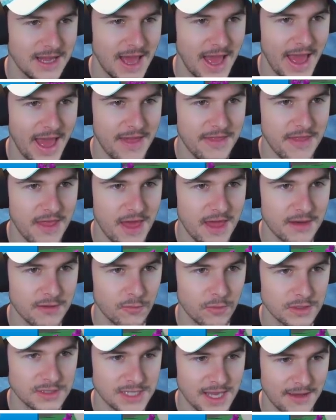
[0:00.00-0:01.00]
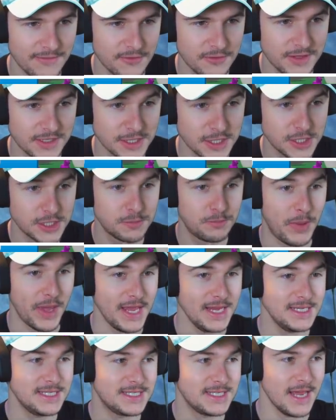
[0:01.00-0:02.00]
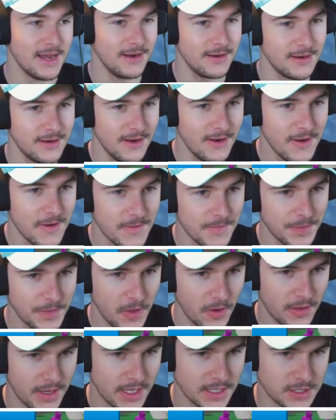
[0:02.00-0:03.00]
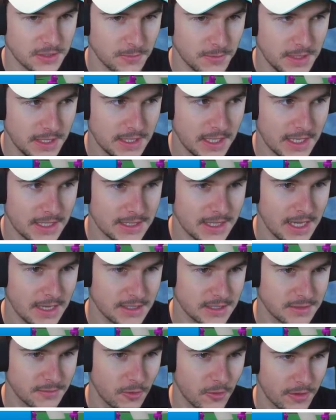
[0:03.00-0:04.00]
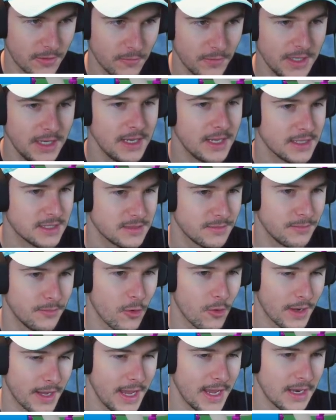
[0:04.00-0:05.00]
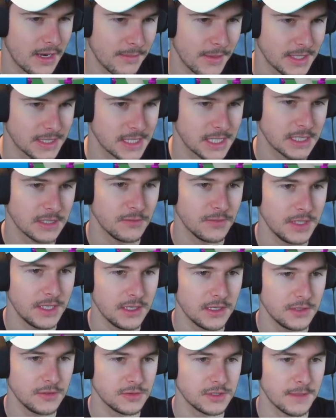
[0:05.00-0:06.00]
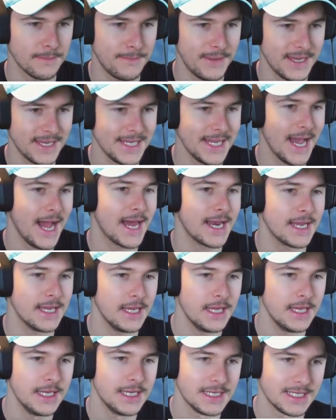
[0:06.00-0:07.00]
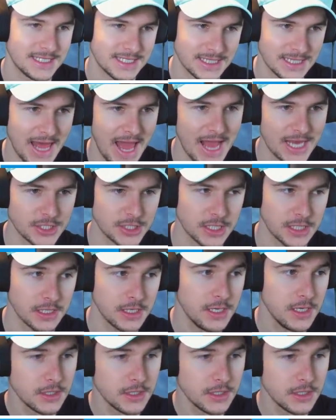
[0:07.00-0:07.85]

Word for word: And then what's after the space center? Okay, so we need to unlock some more. We need to get some more candy, basically. We need to do some pinata slashing.